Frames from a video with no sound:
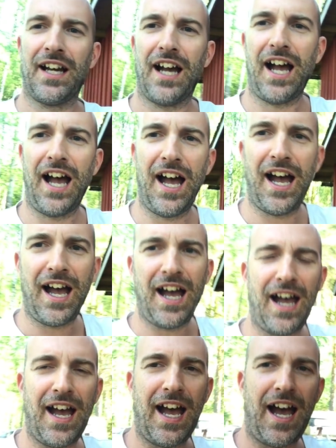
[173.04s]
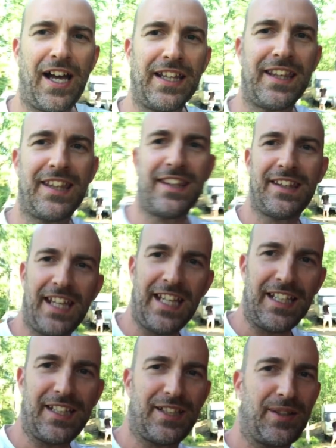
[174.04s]
I
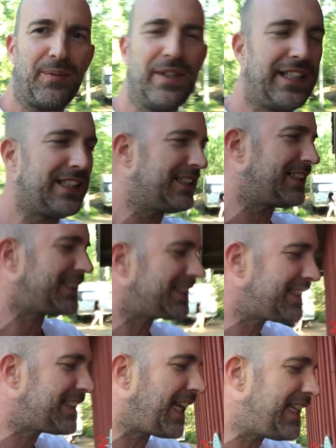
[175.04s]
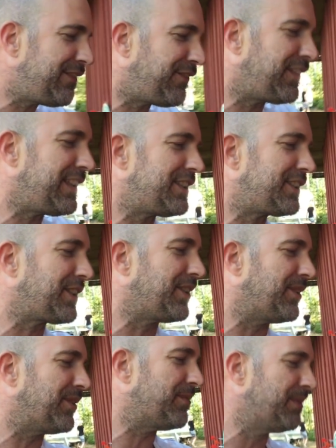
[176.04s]
think we can safely
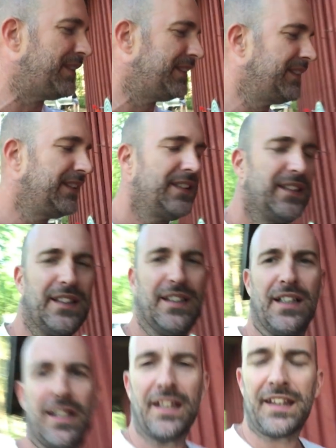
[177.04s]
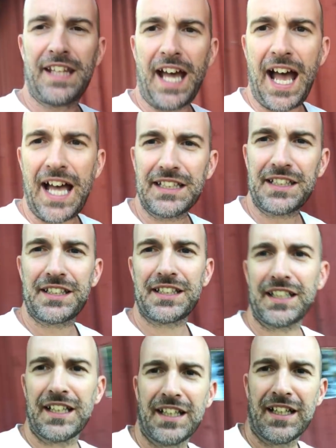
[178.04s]
assume that
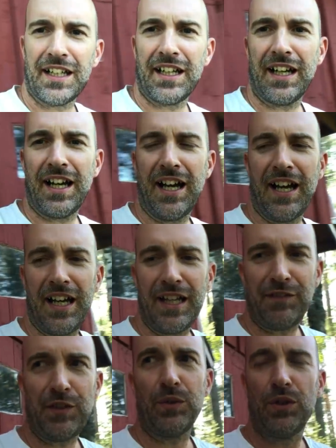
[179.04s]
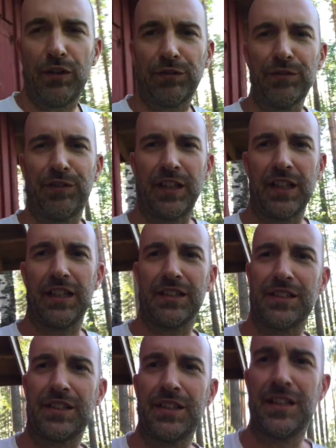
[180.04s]
if you're not from
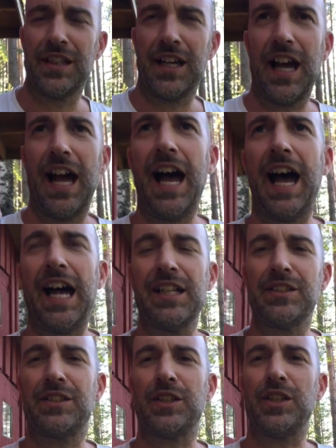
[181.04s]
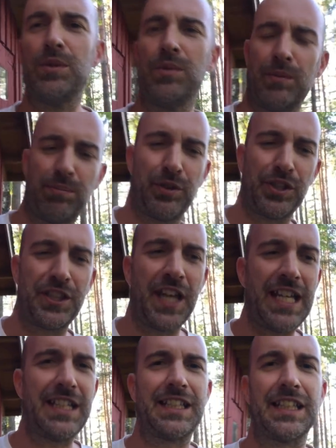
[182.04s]
Finland and you were
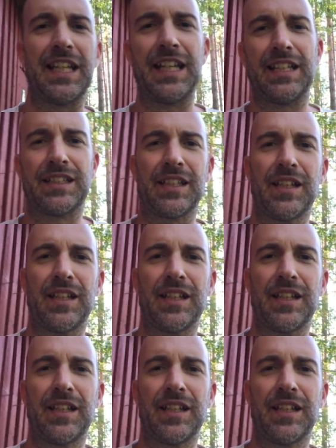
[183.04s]
presented